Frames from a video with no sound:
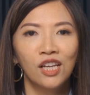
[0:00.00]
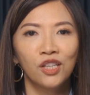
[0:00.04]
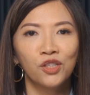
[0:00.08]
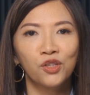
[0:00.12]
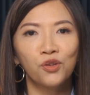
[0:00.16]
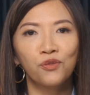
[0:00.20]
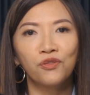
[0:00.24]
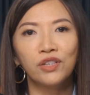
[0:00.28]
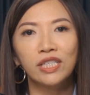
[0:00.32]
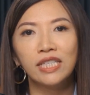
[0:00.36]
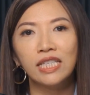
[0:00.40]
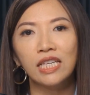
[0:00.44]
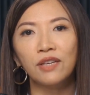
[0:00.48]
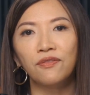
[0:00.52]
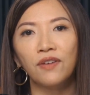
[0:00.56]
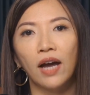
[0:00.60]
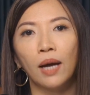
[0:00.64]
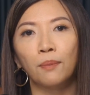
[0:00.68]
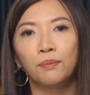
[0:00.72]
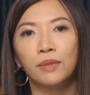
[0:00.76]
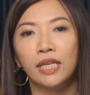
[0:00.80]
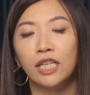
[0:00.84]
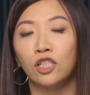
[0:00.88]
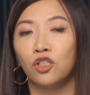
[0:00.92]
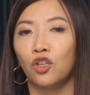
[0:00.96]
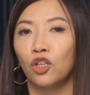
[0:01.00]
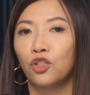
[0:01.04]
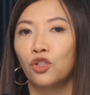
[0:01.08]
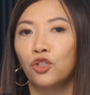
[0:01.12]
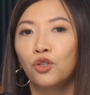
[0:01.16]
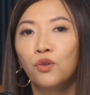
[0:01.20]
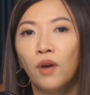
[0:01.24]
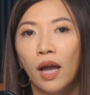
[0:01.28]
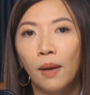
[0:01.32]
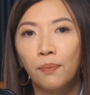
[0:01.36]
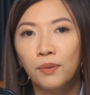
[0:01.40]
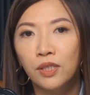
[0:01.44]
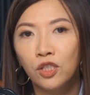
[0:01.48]
To receive updates on new
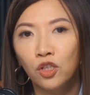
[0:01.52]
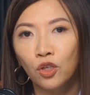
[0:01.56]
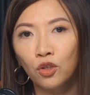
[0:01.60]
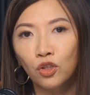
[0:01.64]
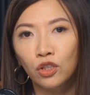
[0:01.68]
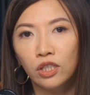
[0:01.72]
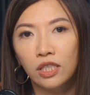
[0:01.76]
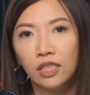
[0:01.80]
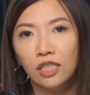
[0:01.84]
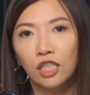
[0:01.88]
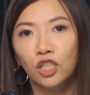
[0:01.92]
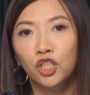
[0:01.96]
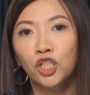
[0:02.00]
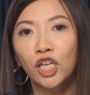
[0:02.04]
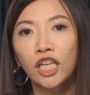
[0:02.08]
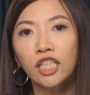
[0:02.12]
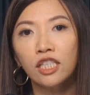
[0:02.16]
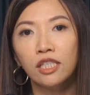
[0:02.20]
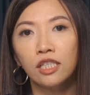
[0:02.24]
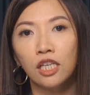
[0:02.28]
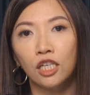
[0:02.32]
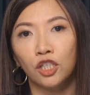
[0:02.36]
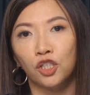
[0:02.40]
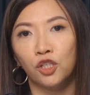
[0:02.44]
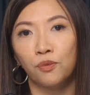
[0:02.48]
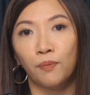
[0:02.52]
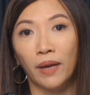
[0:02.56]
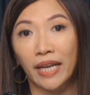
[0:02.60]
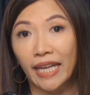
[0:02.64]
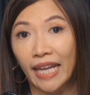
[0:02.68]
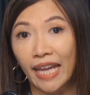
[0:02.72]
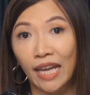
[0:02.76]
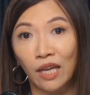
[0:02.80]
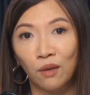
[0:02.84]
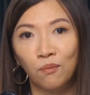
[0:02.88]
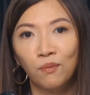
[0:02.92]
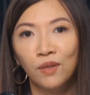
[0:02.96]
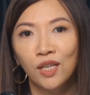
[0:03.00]
episodes, just search my
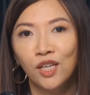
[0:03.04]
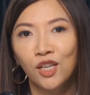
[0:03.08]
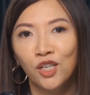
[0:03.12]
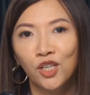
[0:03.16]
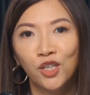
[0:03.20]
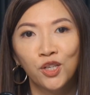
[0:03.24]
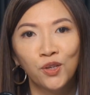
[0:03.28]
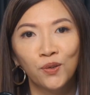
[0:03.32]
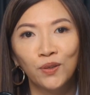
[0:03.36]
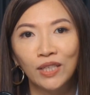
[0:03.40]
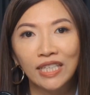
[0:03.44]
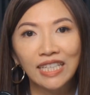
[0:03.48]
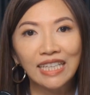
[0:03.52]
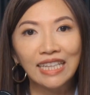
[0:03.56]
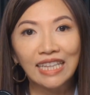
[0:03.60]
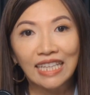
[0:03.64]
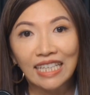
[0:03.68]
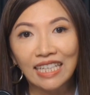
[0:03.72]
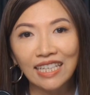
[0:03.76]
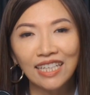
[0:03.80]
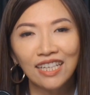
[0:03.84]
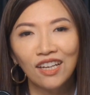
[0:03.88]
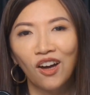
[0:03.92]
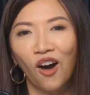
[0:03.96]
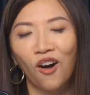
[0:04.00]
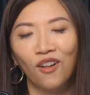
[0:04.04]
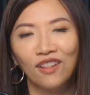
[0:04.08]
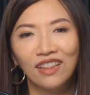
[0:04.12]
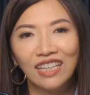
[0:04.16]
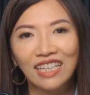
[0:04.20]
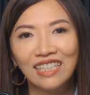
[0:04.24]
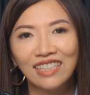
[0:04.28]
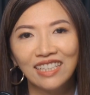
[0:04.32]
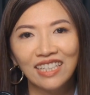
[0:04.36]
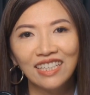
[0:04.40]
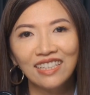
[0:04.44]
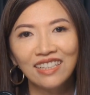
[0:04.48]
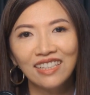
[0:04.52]
name, Lyn Lee, on
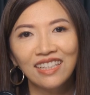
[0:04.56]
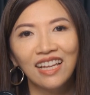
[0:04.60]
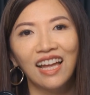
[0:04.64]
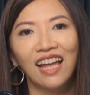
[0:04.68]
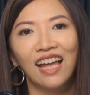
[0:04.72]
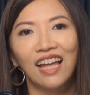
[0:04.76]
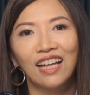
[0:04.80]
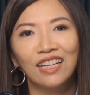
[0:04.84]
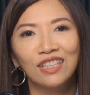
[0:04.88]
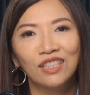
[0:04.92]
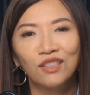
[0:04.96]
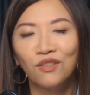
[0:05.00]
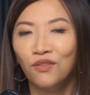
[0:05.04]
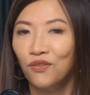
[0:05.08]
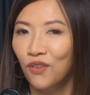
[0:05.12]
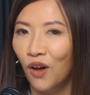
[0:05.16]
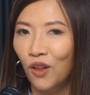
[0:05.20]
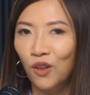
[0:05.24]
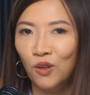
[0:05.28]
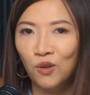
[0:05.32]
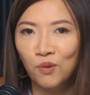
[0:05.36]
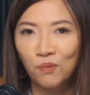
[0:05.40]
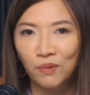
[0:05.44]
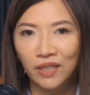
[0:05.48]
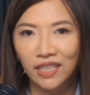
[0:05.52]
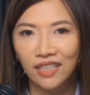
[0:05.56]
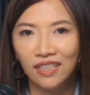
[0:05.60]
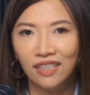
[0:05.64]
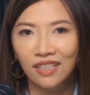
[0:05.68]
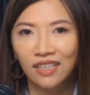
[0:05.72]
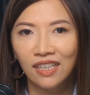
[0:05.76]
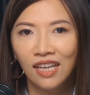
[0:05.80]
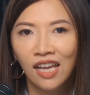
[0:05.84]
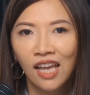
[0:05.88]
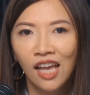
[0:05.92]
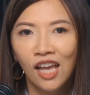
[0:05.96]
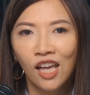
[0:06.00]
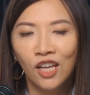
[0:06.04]
LinkedIn and follow me.
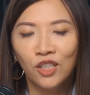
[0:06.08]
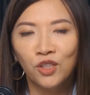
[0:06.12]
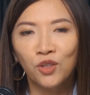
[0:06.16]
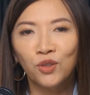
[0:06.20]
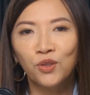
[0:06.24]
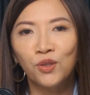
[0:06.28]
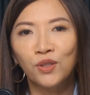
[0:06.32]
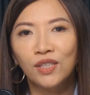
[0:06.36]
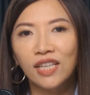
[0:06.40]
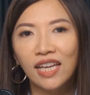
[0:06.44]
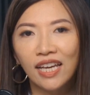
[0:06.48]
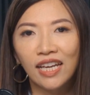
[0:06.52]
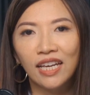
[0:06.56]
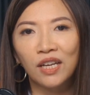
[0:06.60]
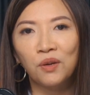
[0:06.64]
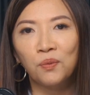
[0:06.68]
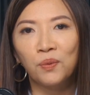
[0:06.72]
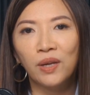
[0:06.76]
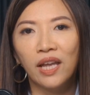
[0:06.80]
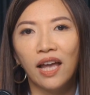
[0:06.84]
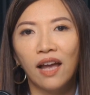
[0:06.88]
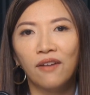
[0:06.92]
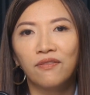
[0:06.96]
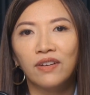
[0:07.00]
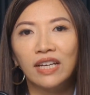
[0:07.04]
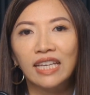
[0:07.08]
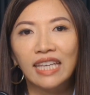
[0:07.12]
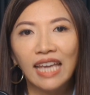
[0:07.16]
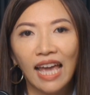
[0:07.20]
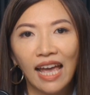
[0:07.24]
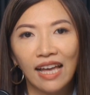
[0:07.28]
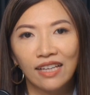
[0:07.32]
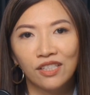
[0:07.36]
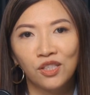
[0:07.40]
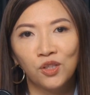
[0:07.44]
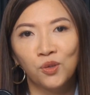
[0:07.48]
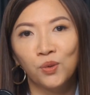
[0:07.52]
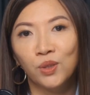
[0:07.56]
So today we have a
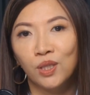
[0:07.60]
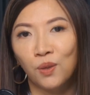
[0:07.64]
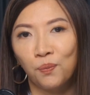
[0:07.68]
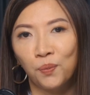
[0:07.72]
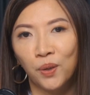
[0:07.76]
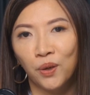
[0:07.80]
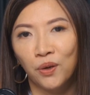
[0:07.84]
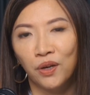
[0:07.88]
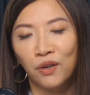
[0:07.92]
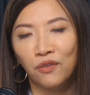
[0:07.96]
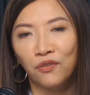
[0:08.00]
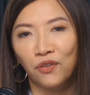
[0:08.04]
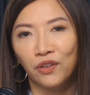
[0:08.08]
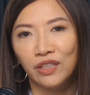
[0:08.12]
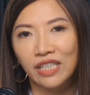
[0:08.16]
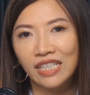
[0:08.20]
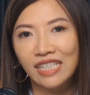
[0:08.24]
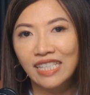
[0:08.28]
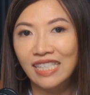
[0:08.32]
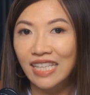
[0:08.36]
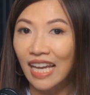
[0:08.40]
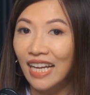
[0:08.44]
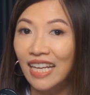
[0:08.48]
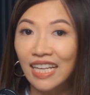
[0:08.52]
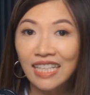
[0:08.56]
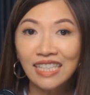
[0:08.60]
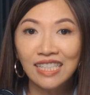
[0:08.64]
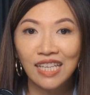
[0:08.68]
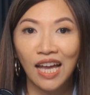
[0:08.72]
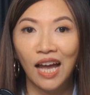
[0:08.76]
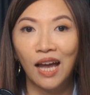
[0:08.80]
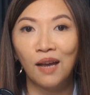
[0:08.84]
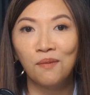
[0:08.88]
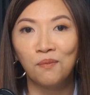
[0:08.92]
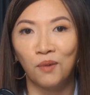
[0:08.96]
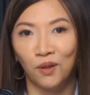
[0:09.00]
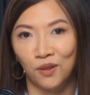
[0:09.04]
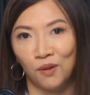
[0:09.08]
guest who's appearing for the second
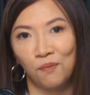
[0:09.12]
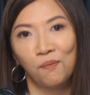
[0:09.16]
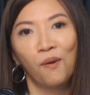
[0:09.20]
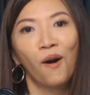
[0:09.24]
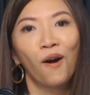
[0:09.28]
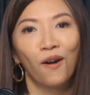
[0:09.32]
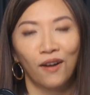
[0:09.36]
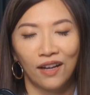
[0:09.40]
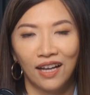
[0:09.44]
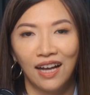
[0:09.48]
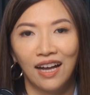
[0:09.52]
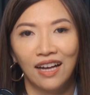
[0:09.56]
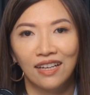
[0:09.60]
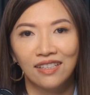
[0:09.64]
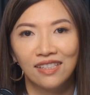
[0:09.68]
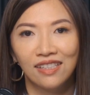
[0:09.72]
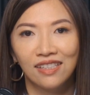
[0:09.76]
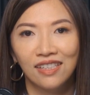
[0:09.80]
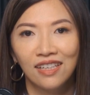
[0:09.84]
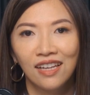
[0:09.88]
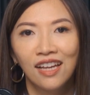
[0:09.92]
time on the podcast.